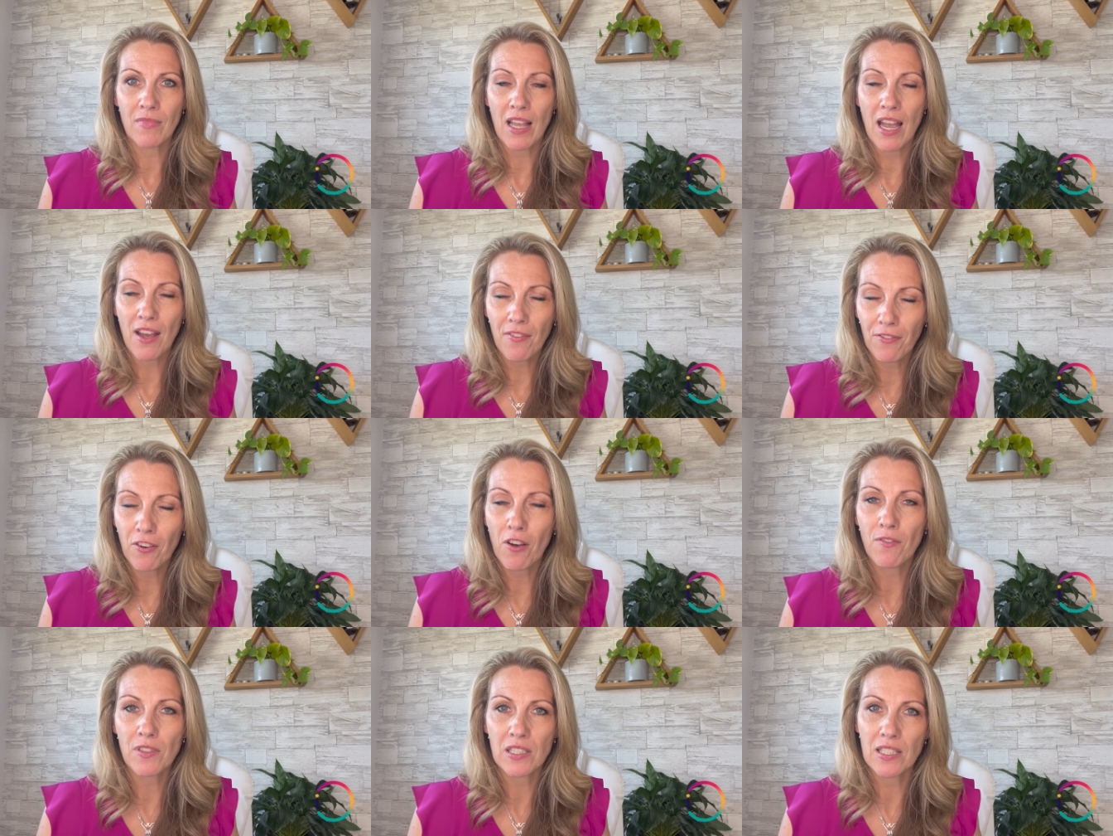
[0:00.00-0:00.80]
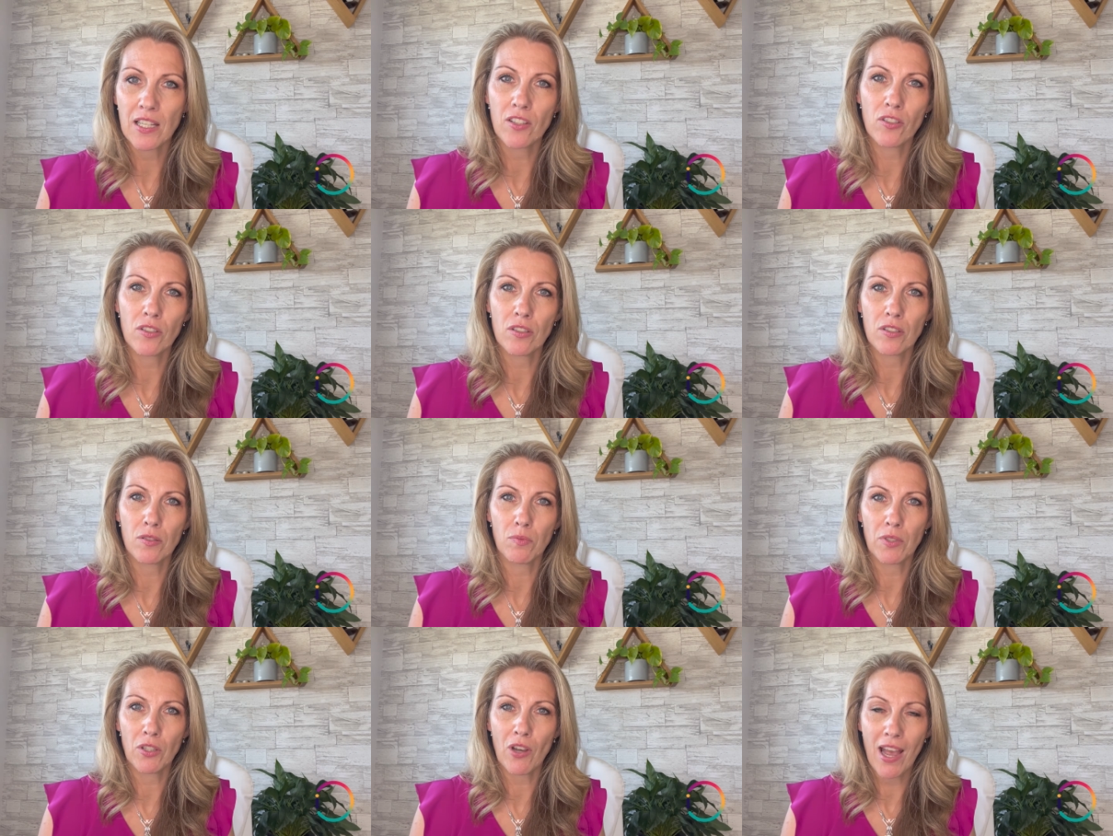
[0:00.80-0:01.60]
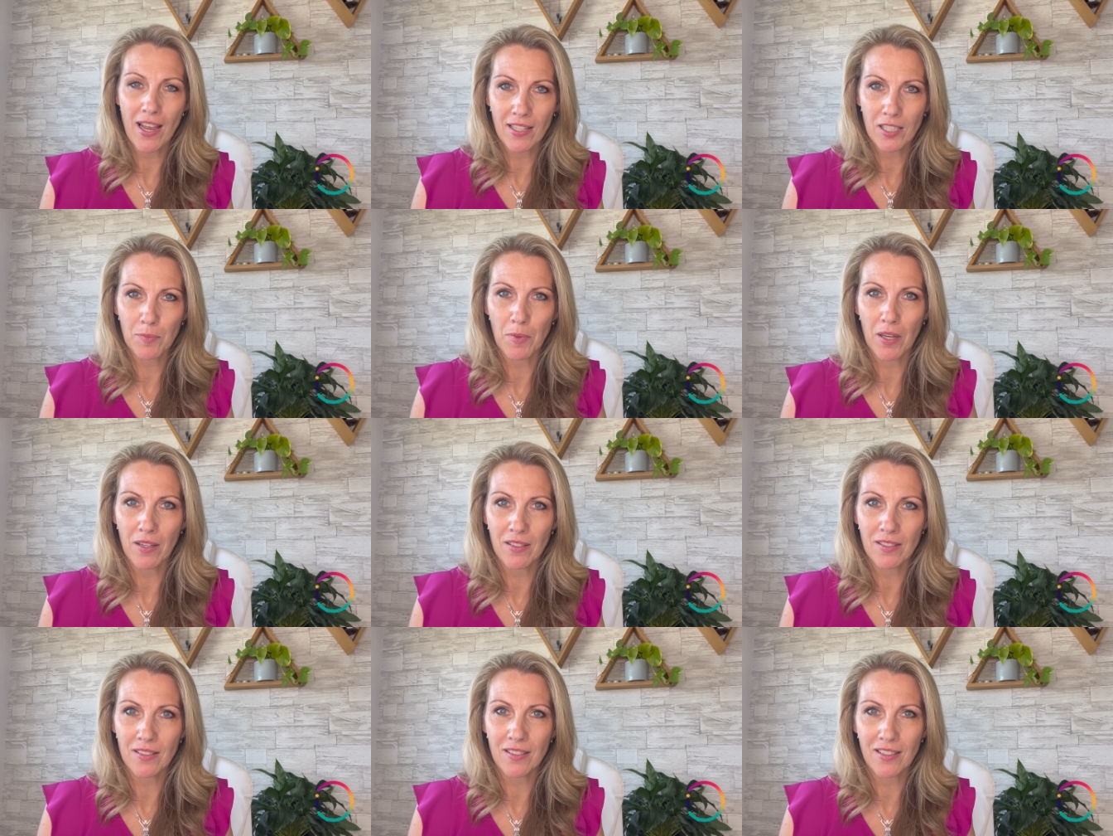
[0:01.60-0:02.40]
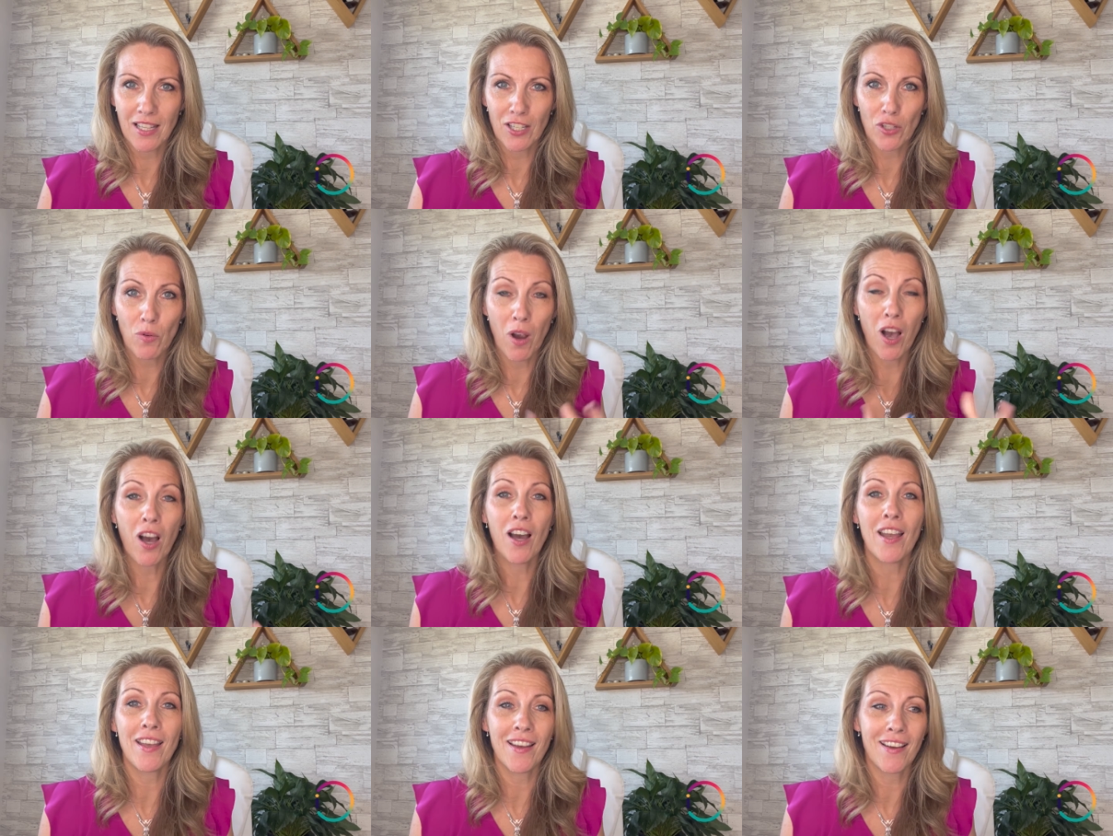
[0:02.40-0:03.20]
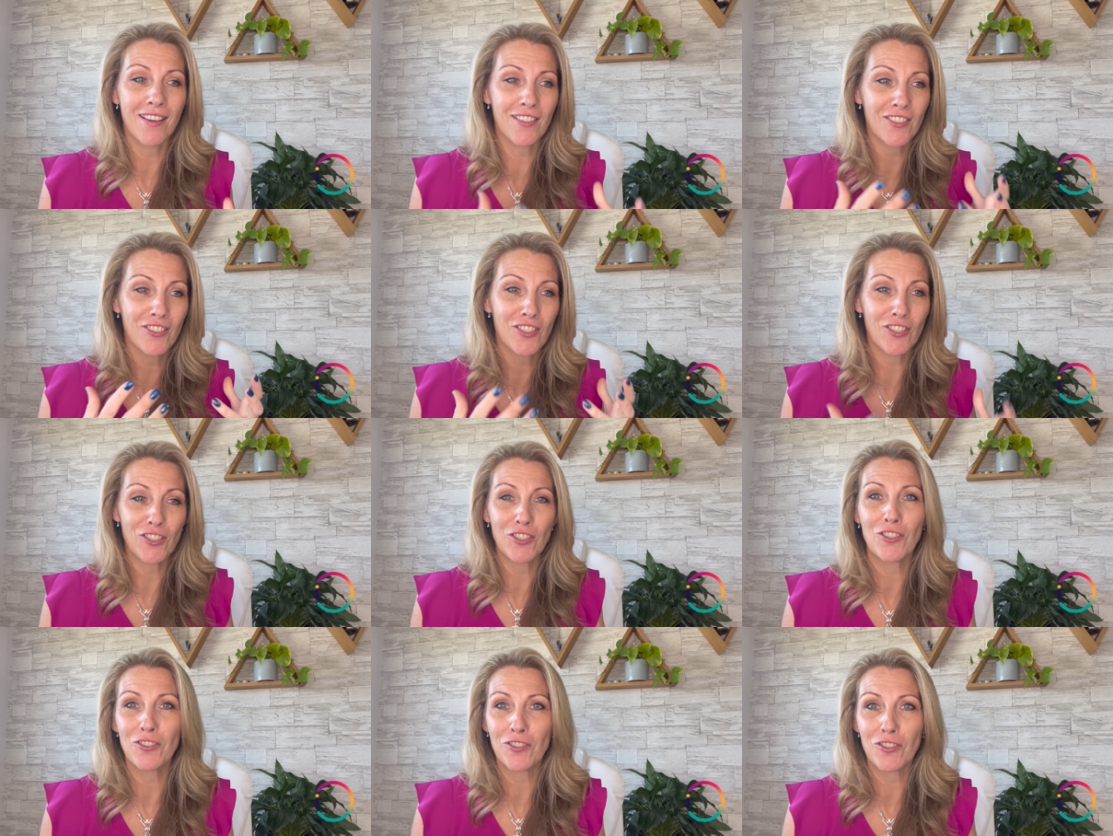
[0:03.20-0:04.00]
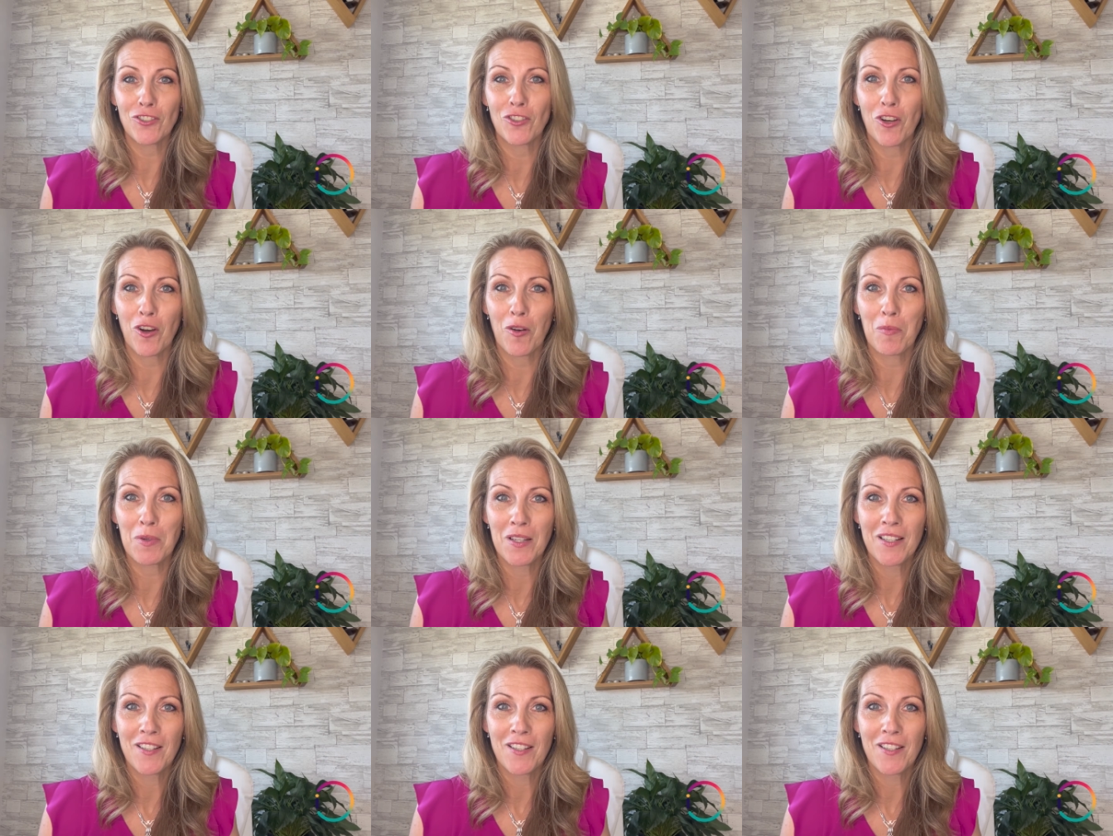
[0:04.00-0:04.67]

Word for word: Have conversations with your experts that you hire to do the job